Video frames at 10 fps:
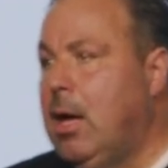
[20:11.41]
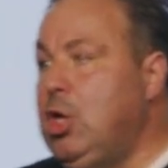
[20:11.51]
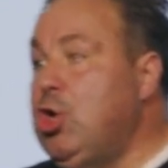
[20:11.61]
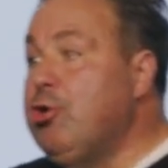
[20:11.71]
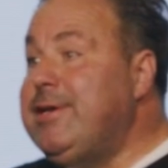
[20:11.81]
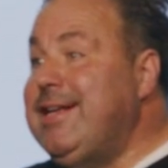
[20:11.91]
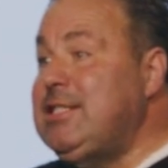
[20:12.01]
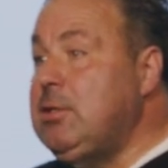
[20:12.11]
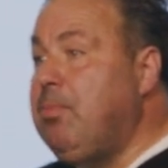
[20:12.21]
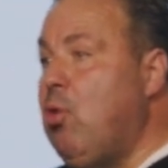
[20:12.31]
Your
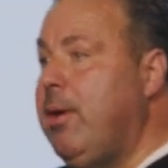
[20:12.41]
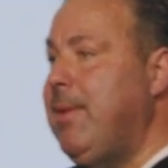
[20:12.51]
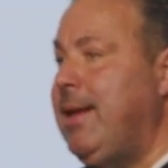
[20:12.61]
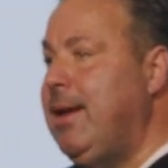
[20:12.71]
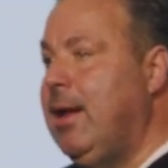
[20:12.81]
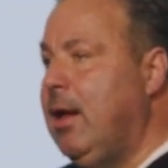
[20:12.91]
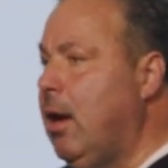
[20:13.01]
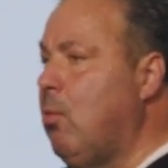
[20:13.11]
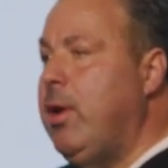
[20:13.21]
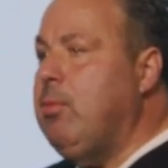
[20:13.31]
disappointment,
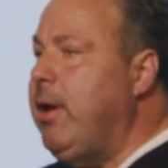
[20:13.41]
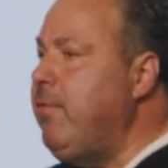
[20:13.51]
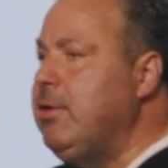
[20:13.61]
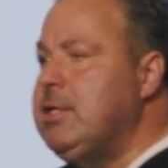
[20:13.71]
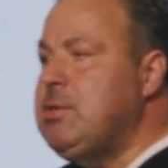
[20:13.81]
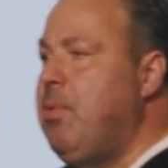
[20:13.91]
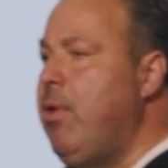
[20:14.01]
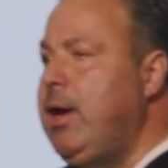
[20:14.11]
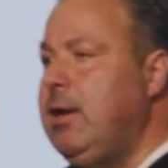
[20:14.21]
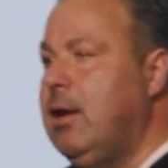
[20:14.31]
when, whenever you're
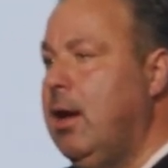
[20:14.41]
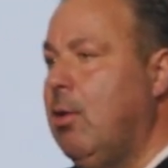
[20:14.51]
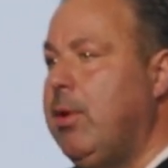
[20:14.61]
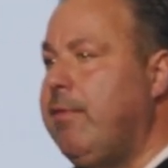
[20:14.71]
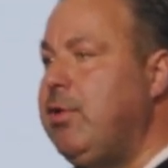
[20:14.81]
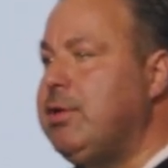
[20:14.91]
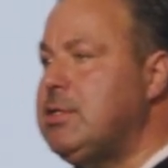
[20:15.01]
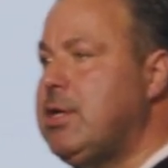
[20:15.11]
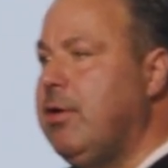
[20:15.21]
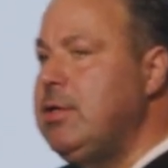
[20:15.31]
disappointed, whenever you're
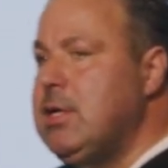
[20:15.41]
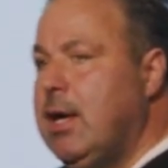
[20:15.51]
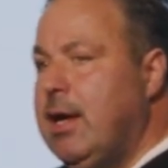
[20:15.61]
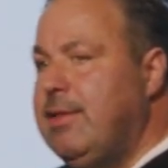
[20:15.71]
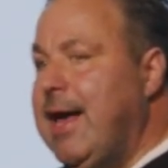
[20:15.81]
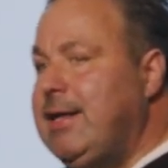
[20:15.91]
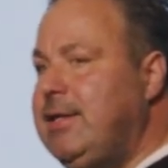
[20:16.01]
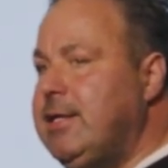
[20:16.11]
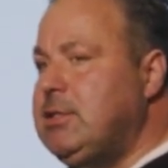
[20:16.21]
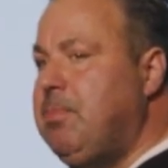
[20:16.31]
discouraged, that
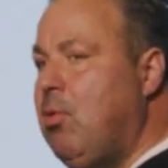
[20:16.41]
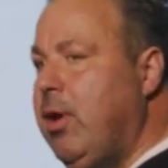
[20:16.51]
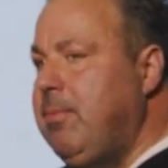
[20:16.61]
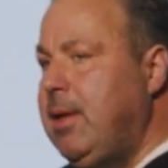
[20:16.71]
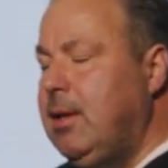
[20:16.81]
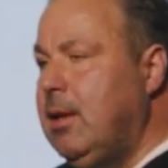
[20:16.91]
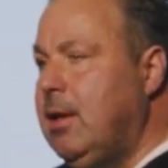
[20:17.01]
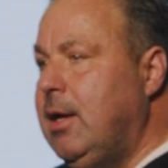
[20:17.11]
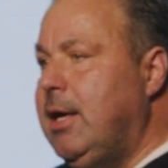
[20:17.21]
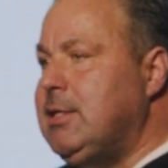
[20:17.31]
disappointment
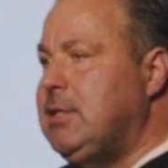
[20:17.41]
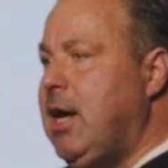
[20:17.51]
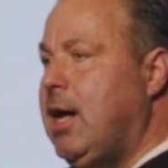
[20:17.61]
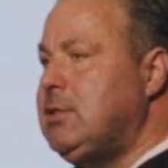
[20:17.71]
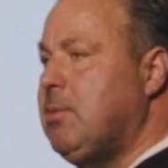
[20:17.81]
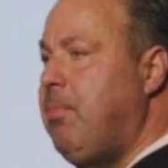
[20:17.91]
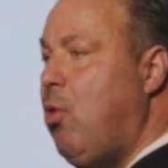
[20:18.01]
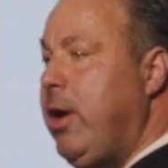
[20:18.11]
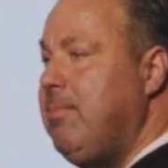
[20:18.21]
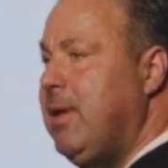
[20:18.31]
is God's
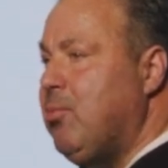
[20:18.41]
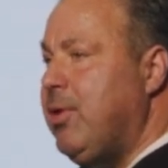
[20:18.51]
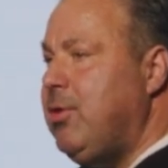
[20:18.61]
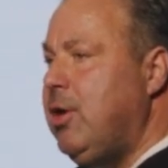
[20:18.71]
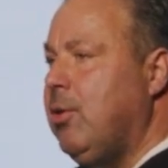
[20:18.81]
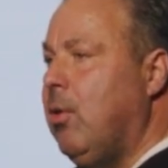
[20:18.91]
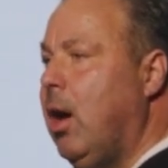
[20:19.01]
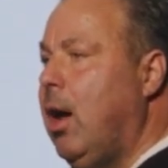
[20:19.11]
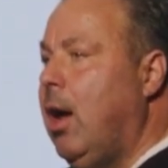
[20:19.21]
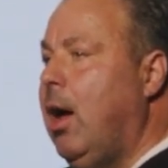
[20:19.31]
appointment with you.
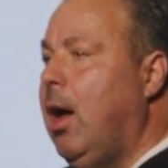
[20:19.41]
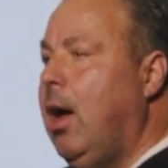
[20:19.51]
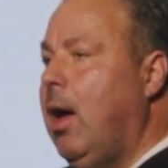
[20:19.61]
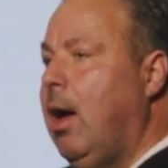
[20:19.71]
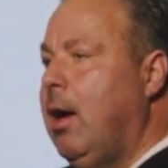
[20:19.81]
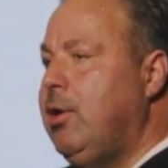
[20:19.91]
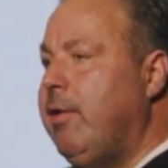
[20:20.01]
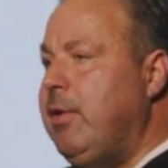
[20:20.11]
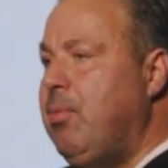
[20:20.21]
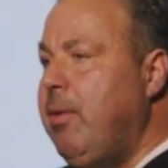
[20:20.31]
You have
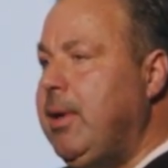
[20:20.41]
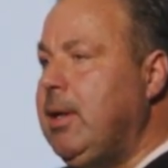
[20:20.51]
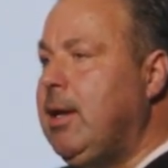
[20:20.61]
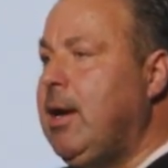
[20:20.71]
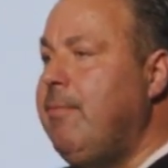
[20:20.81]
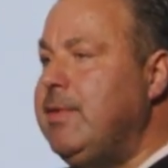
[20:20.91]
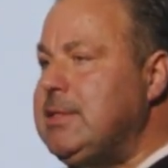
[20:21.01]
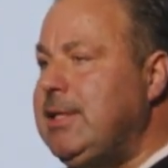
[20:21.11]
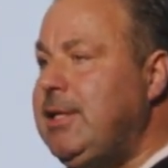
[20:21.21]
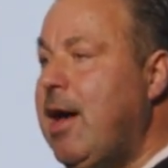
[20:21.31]
an appointment, come
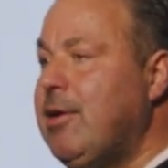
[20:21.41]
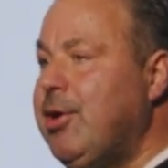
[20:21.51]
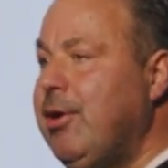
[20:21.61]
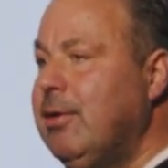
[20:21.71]
visit the doctor.